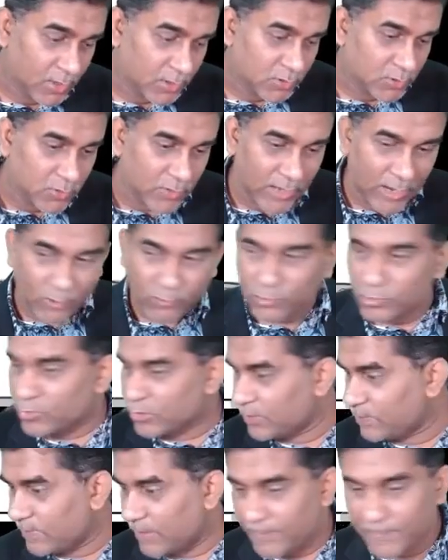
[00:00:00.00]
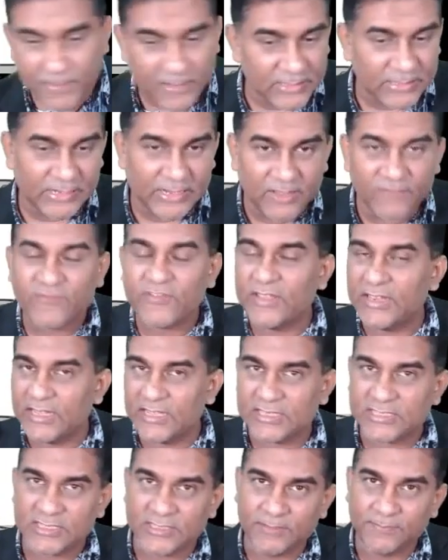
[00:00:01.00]
So how to remember the
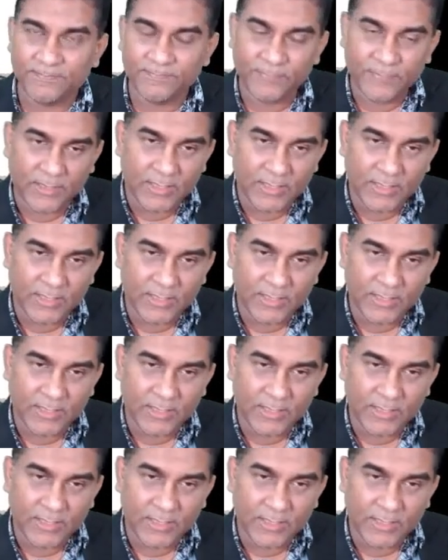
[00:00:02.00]
definition?